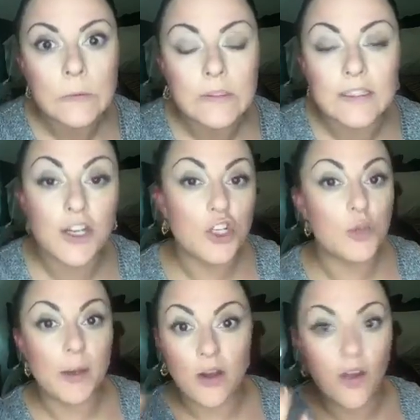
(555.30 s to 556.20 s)
like you
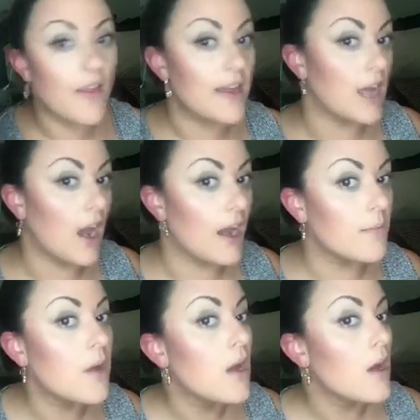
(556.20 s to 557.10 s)
spend all that
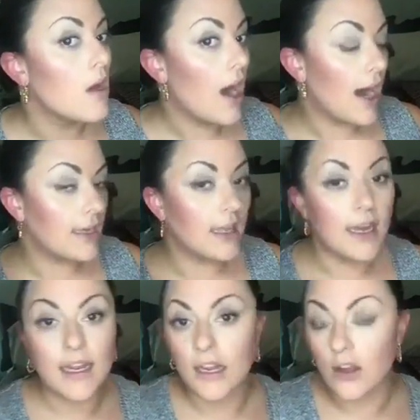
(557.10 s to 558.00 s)
time
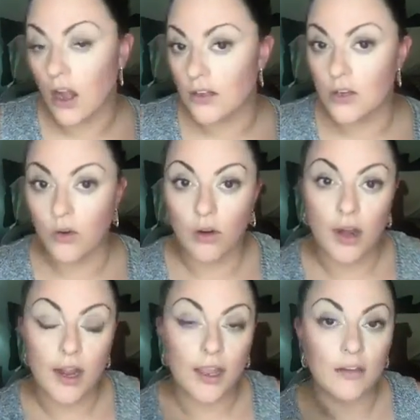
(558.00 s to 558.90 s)
highlighting and
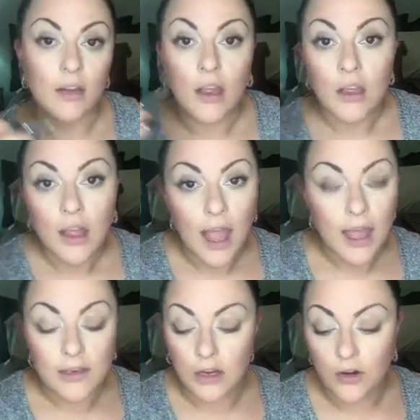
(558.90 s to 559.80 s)
contouring
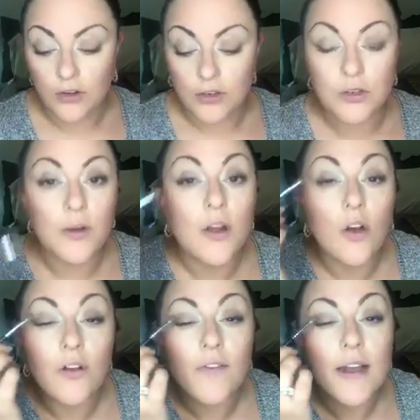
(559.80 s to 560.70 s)
and you know, doing all
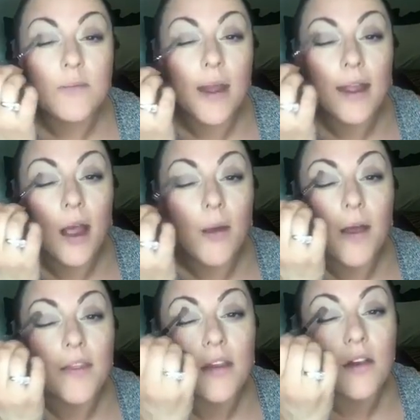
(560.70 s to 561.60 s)
your face makeup,
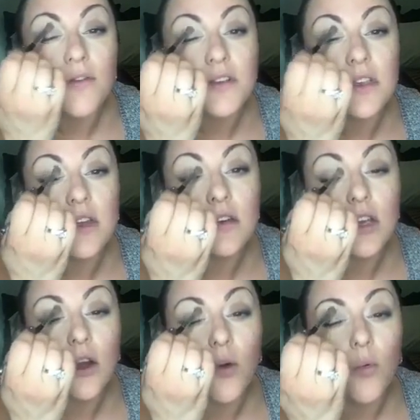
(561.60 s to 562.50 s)
and then all of a sudden
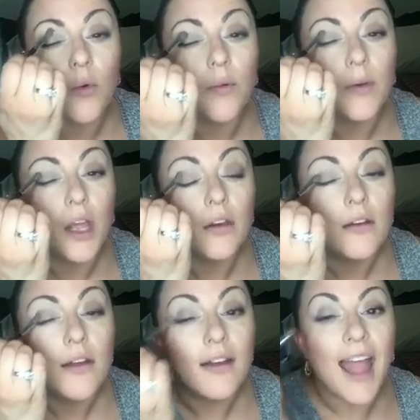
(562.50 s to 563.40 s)
you ruin it.
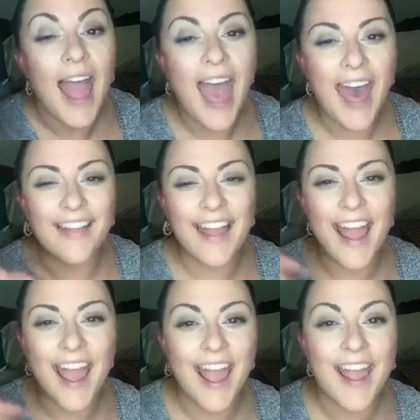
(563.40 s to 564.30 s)

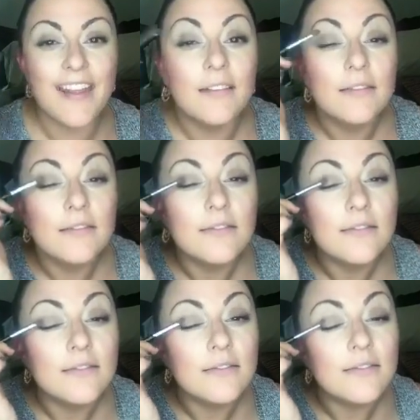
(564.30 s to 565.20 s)
Allie!
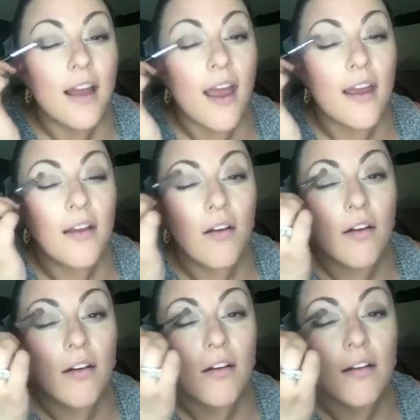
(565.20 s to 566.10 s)
Hey
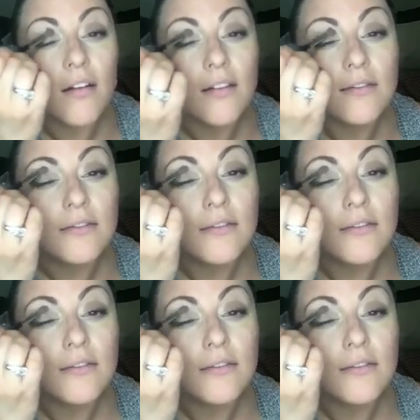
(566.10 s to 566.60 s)
girl.